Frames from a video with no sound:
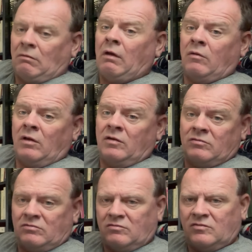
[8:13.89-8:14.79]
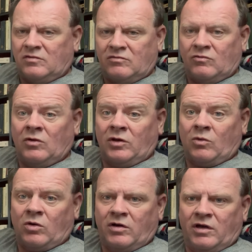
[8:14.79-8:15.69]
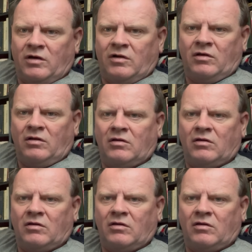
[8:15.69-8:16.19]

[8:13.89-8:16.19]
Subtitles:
Yeah, that's really coordinated, huh?